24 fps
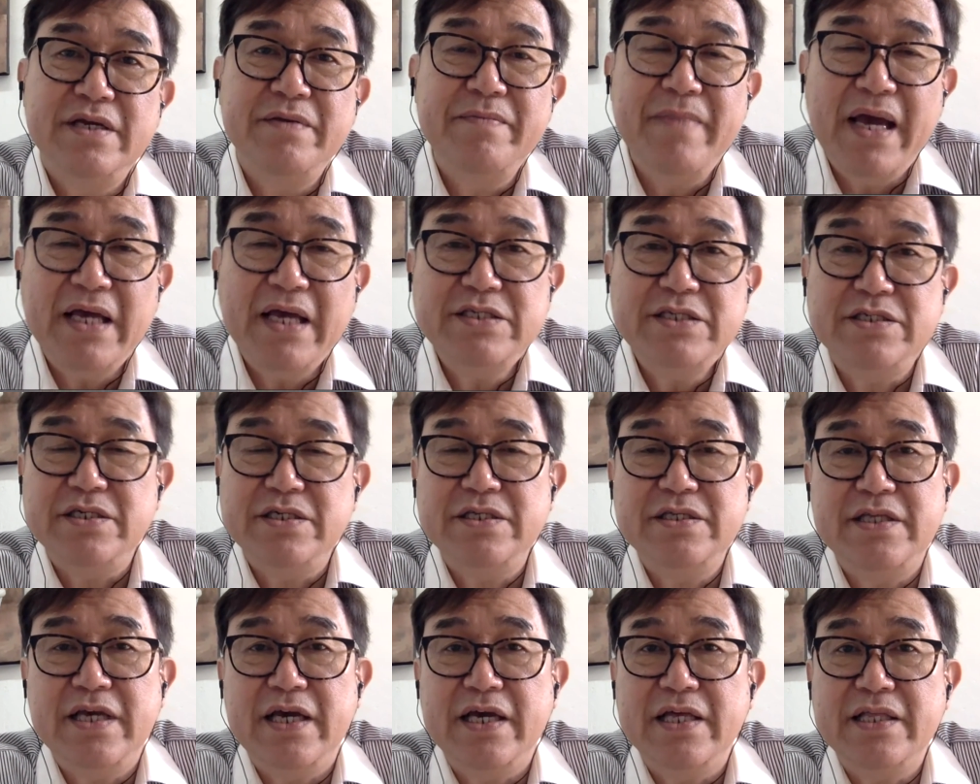
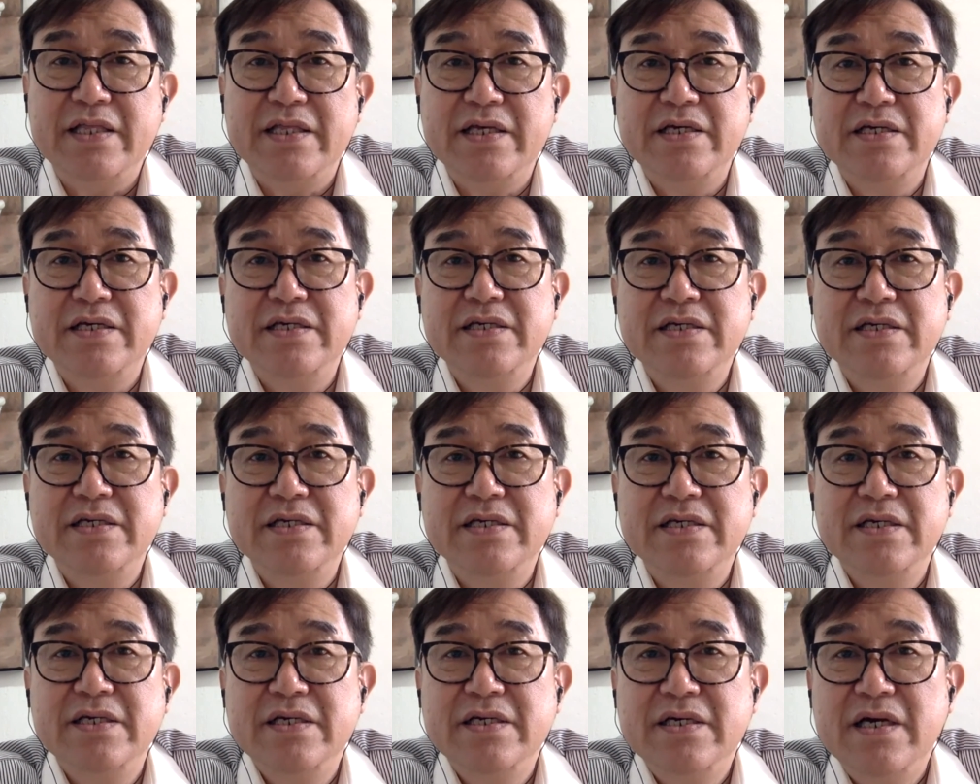Imagine that
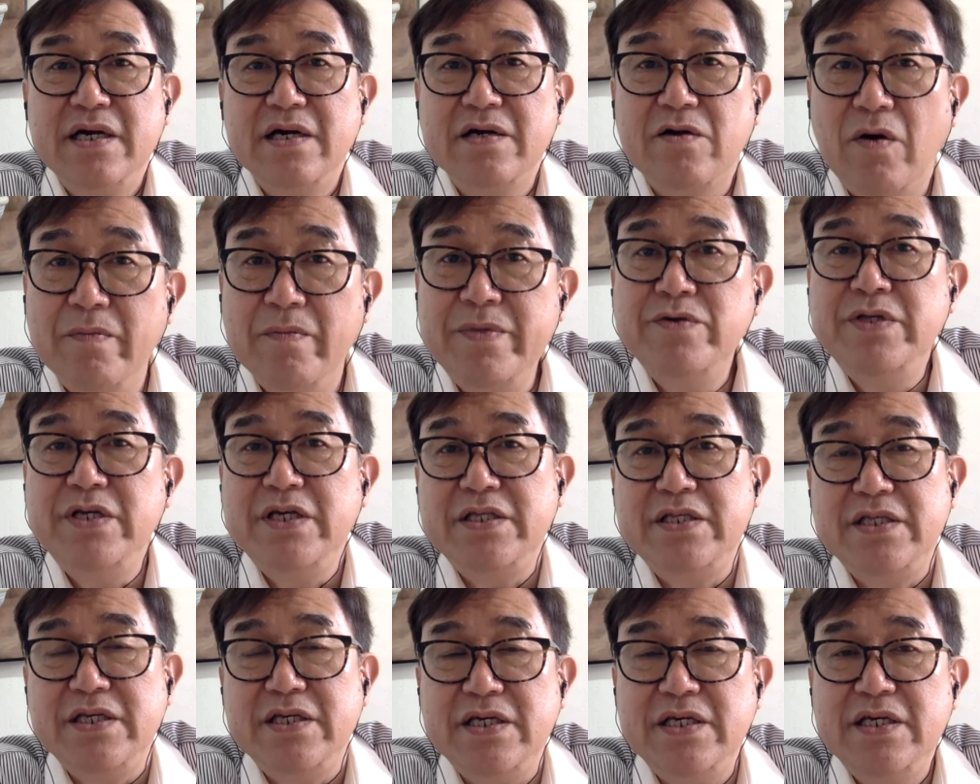a
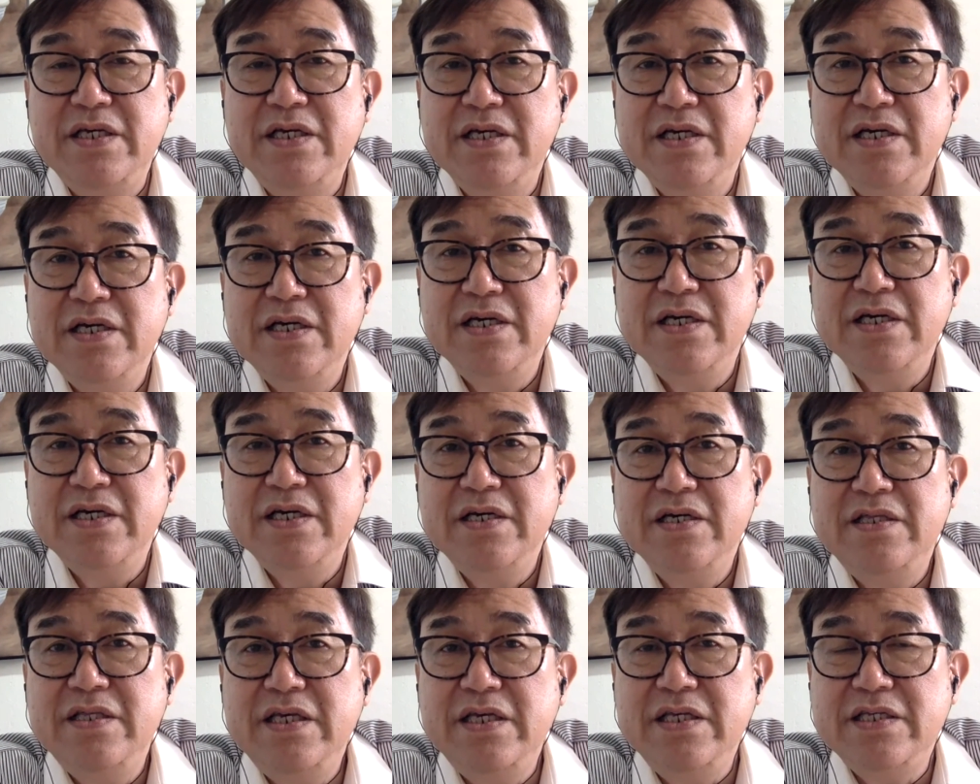community
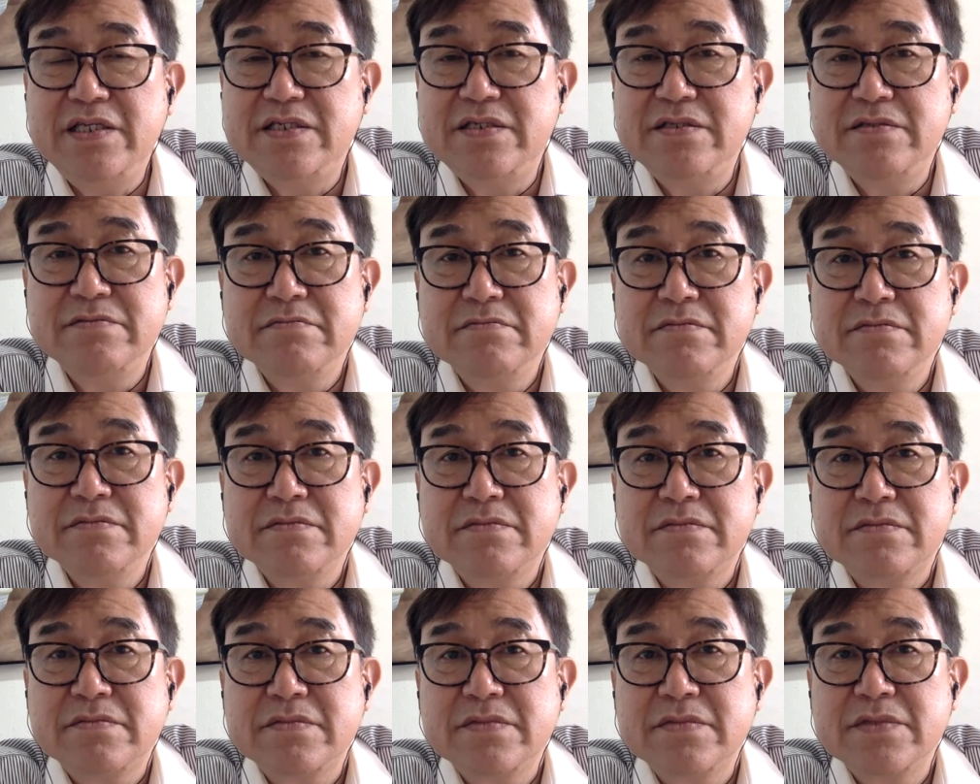needs
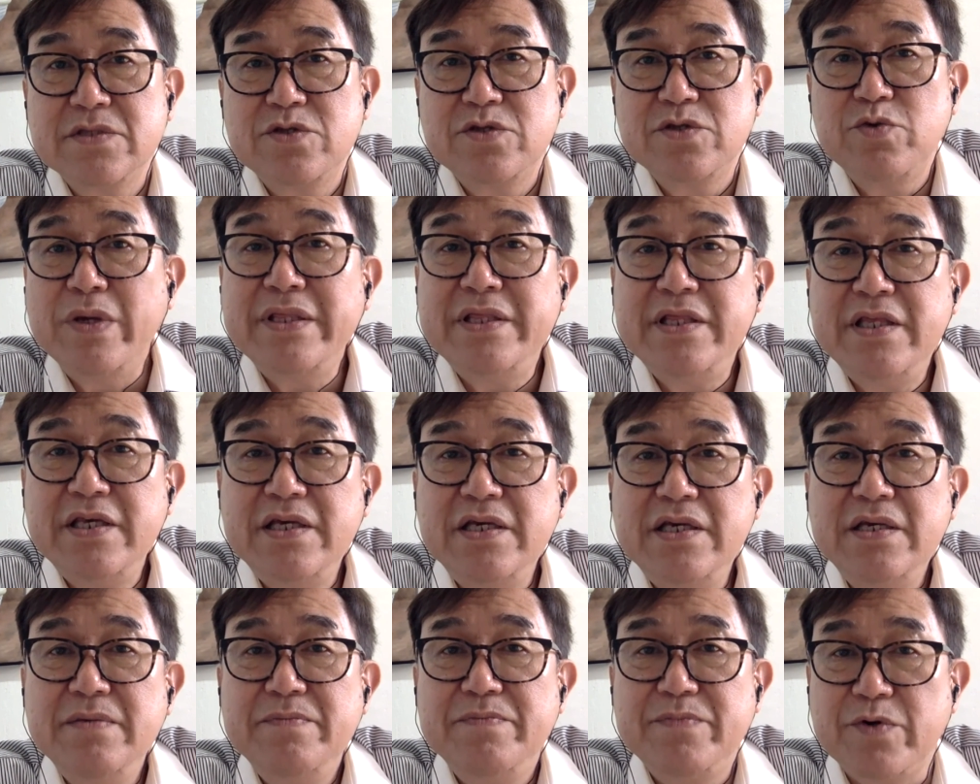
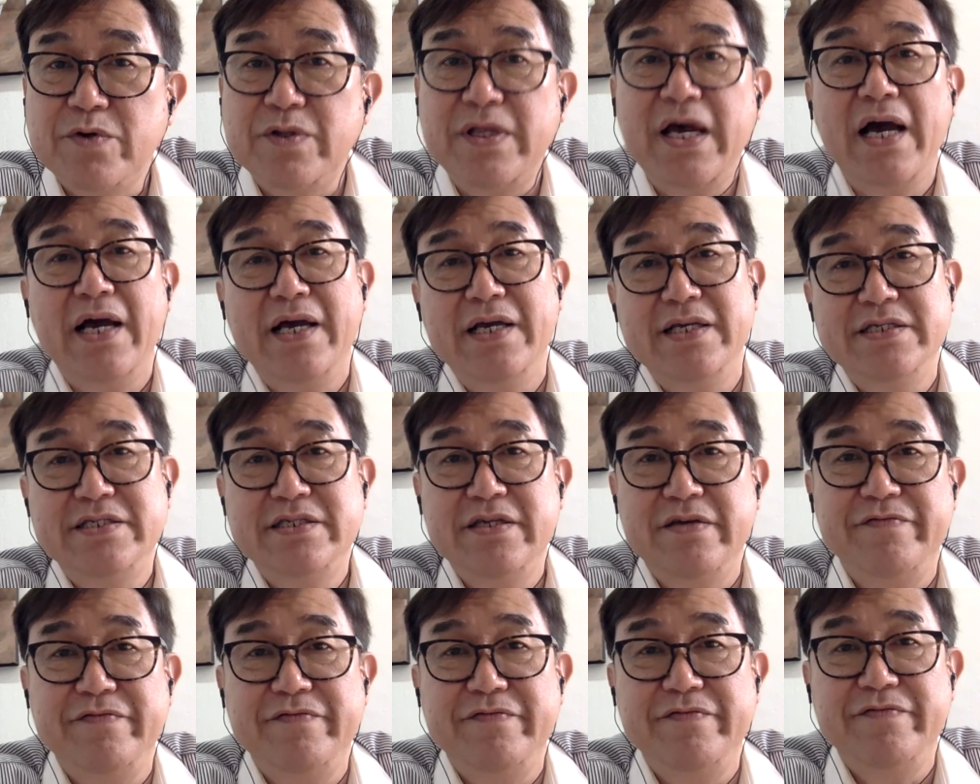20 products and
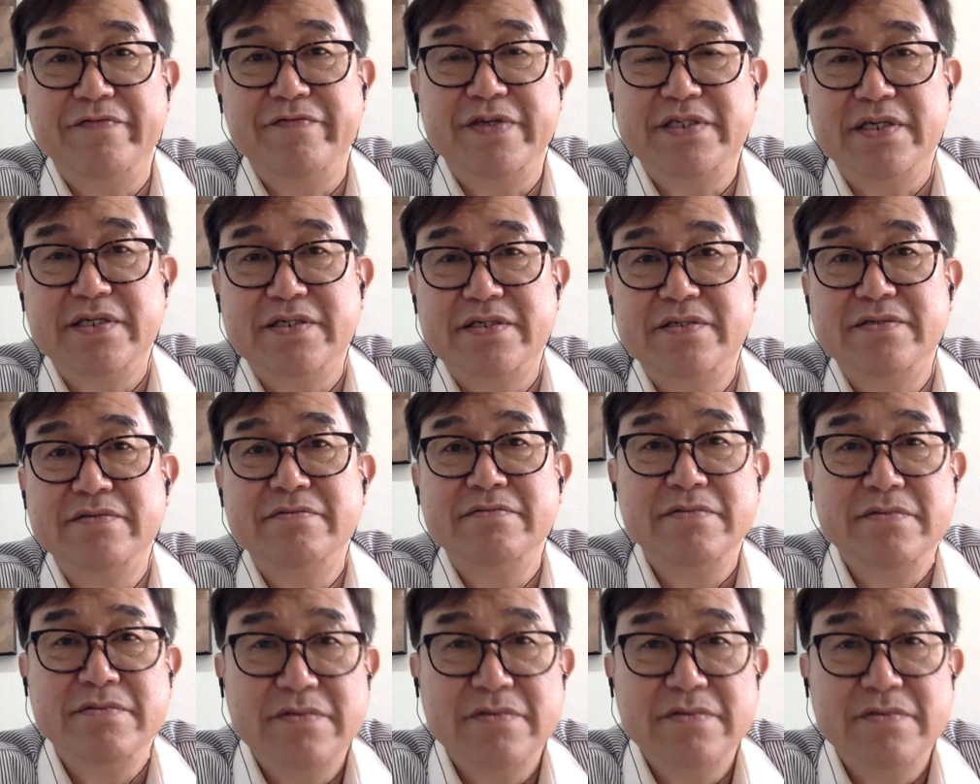services:
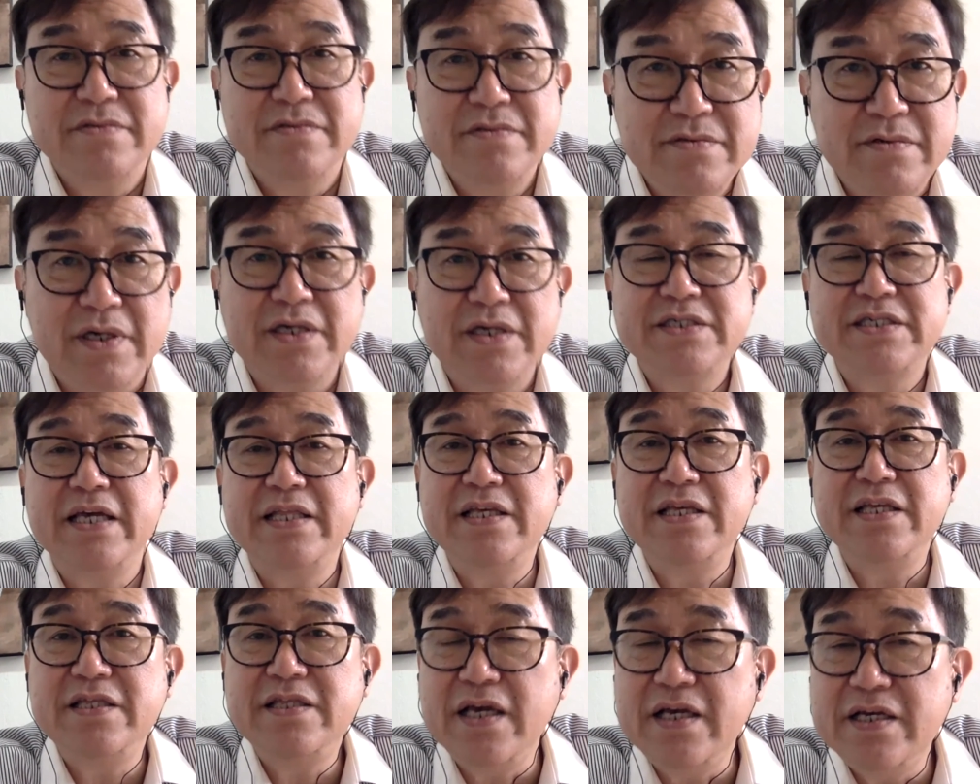water,
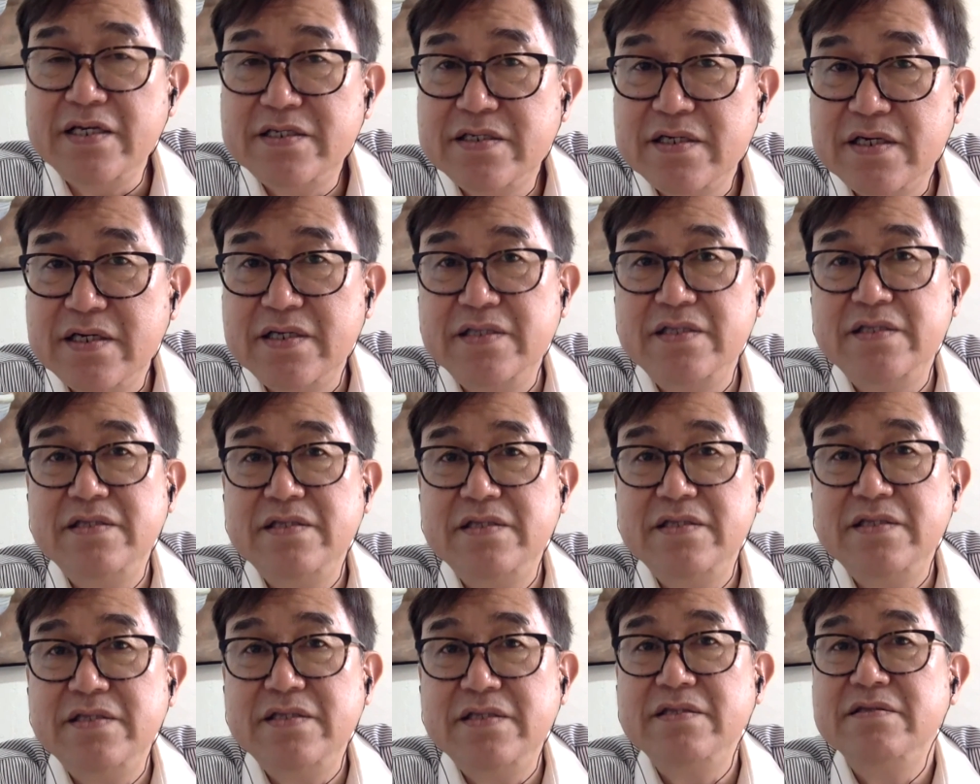
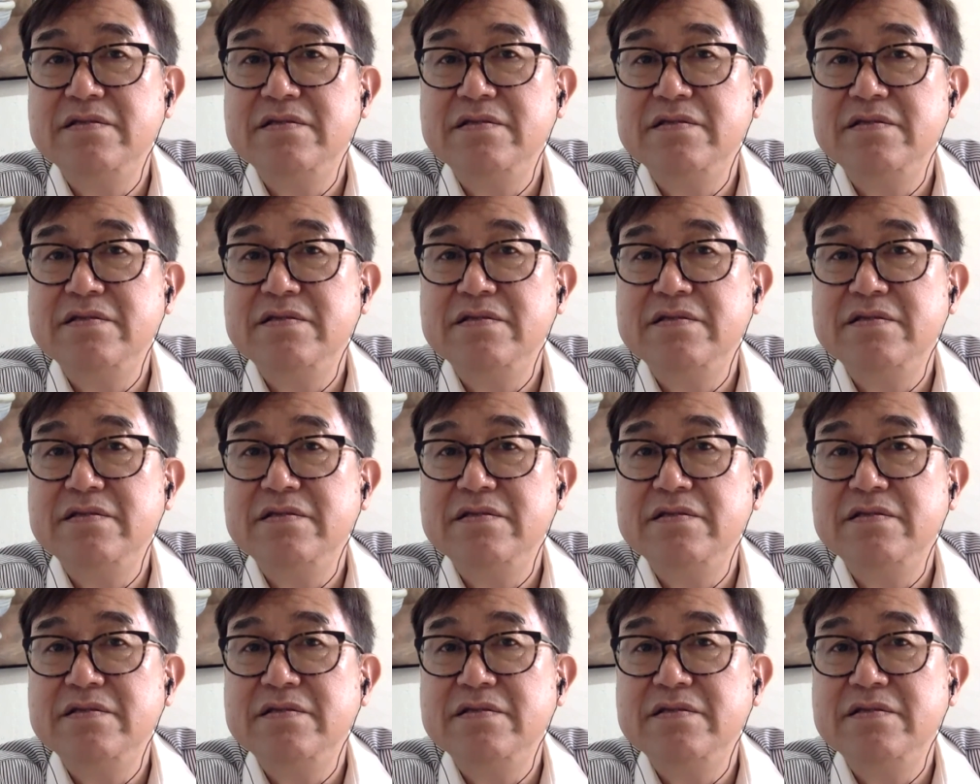sanitation,